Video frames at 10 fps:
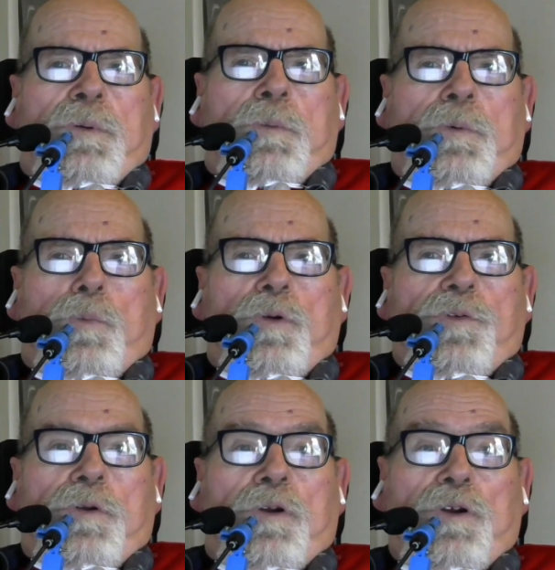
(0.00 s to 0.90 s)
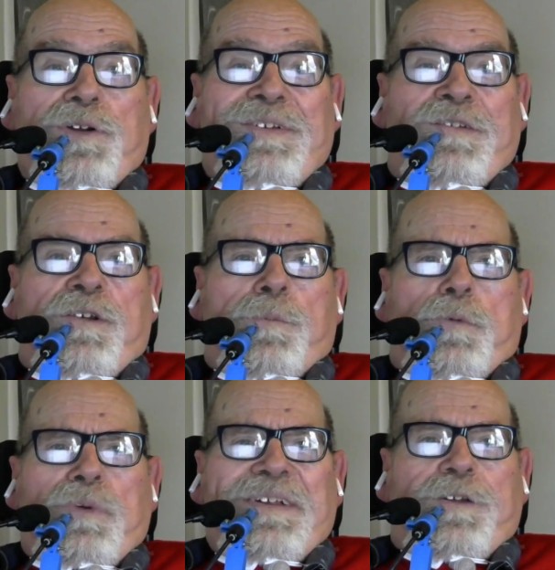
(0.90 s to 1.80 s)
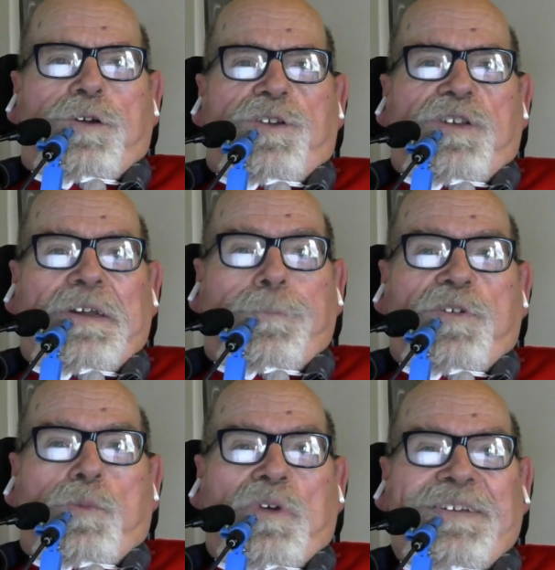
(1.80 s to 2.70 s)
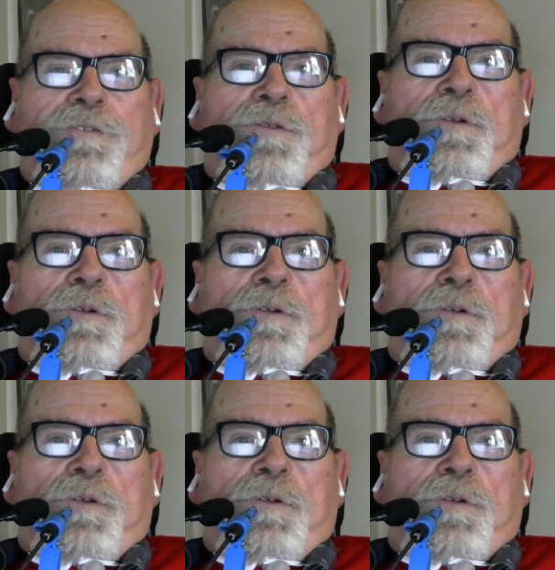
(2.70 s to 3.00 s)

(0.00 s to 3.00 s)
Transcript: We worked hard, but we had a good time as well